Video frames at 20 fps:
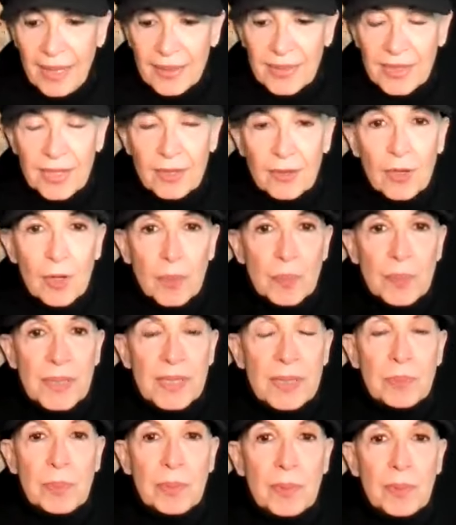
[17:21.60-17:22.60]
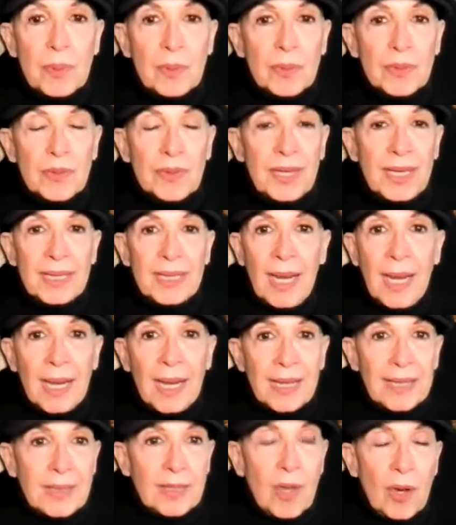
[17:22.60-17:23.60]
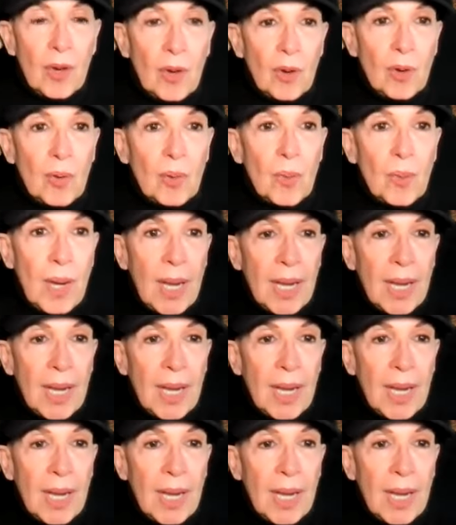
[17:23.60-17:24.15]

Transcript: there are people that I know